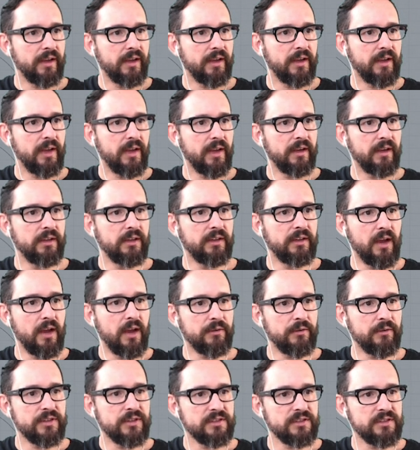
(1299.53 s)
Again, it
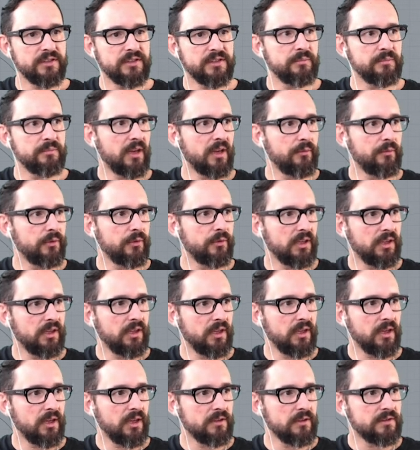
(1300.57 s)
averages, be careful with the
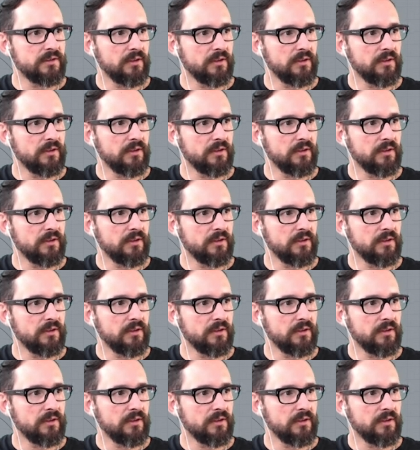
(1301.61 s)
kink,